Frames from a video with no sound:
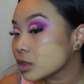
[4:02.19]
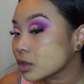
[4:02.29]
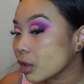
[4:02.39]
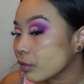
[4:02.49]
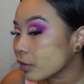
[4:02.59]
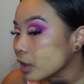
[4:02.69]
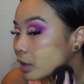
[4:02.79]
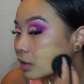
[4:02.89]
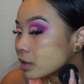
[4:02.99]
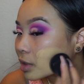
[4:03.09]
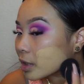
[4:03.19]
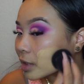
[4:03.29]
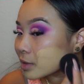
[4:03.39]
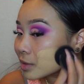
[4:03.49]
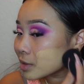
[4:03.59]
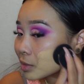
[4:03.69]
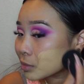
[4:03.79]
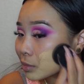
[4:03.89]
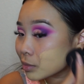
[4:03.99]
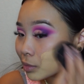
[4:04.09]
So far it looks like it's
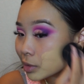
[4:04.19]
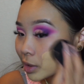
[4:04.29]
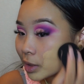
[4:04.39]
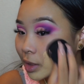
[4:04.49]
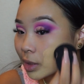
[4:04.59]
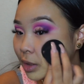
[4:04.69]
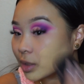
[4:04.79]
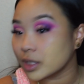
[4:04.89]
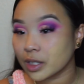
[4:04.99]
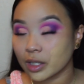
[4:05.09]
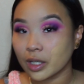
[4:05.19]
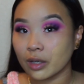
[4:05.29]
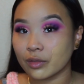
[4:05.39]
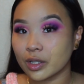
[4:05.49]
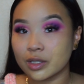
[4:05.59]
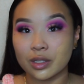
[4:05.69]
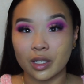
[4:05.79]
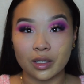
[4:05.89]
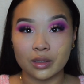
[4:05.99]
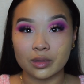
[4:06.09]
really good coverage,
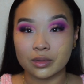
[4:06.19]
like,